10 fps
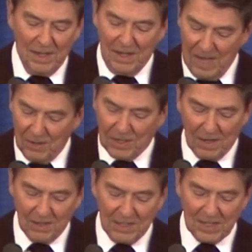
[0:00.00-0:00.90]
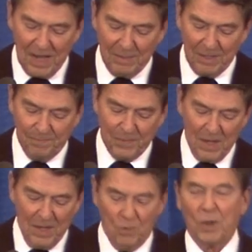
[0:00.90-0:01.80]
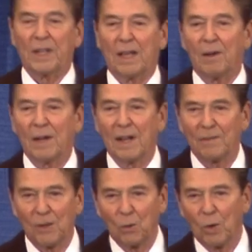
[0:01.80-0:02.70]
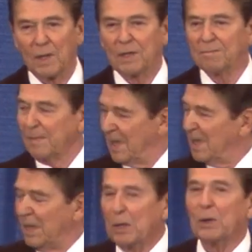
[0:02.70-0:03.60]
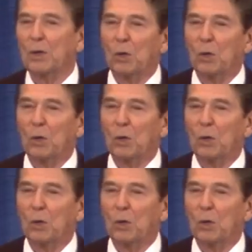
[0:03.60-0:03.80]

And now Carroll and Tommy want to carry on their work here at